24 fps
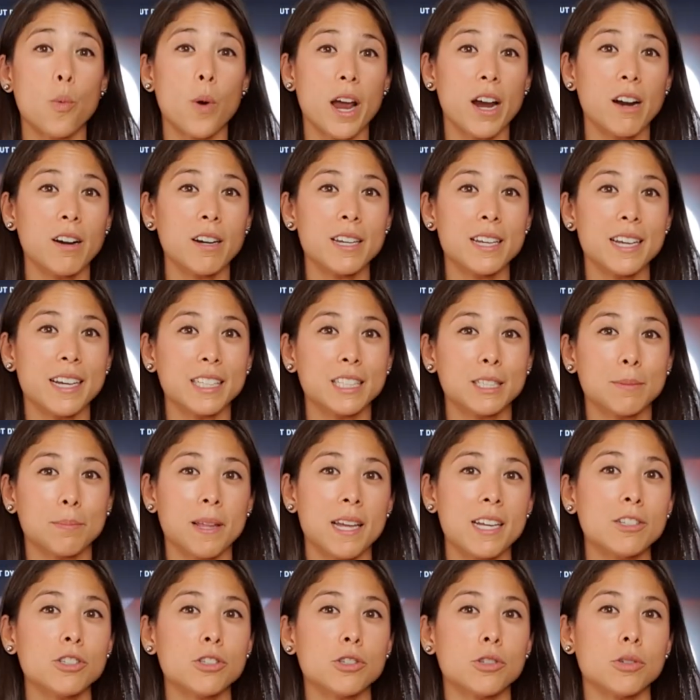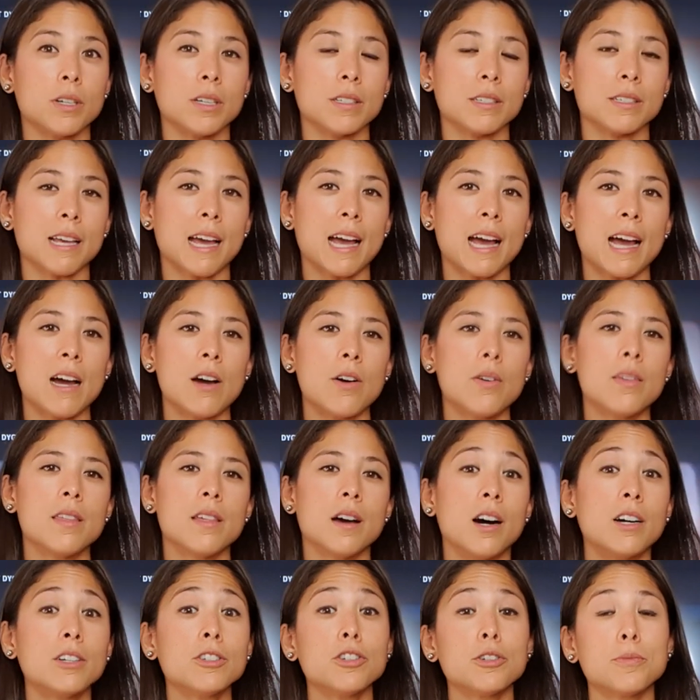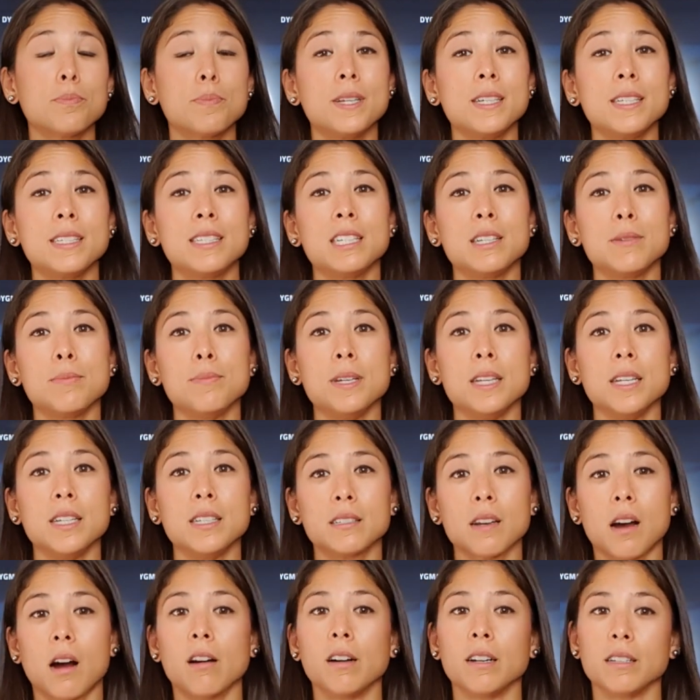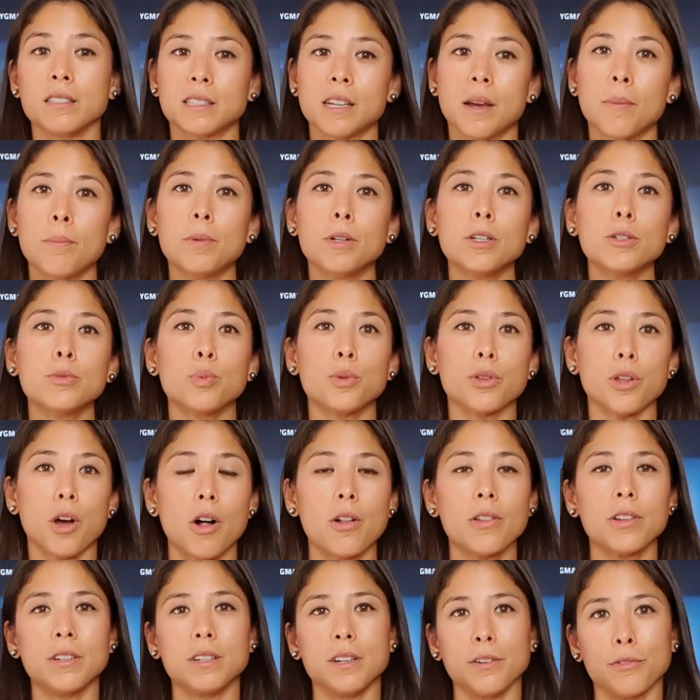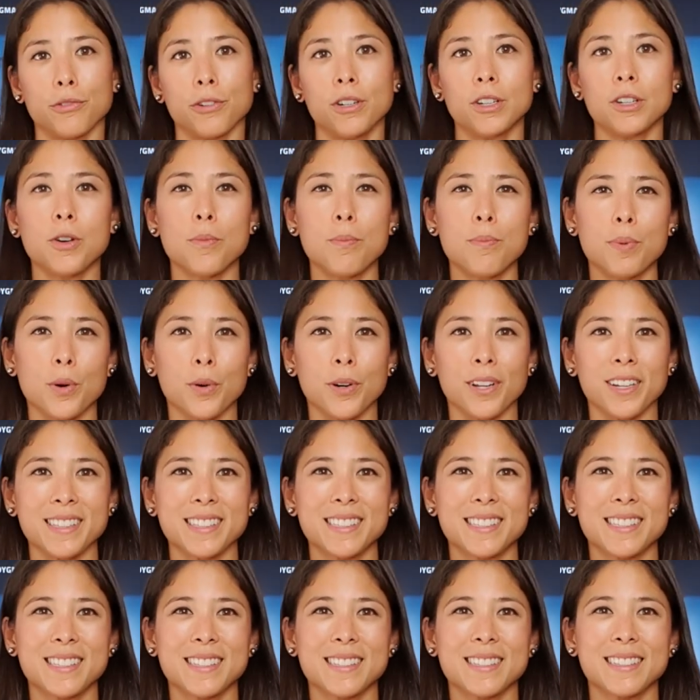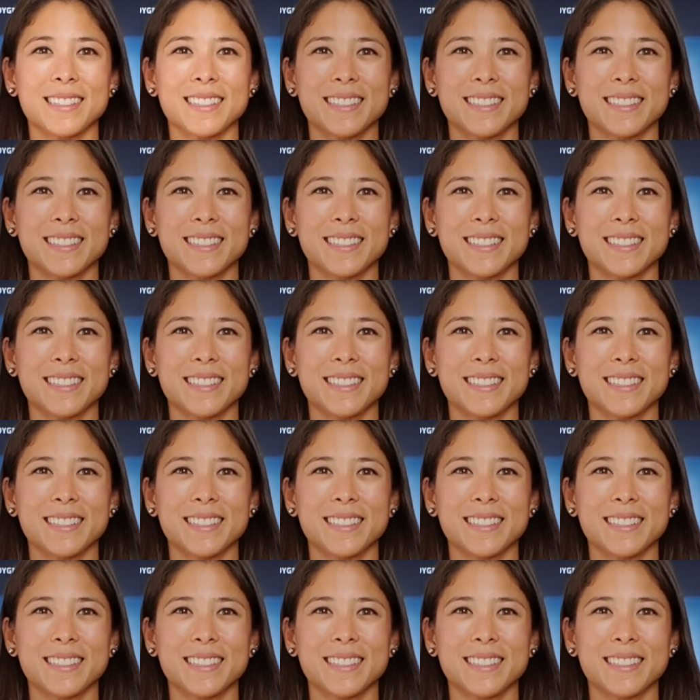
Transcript: where he explains to us how the 100 PCBs are assembled with all the different components.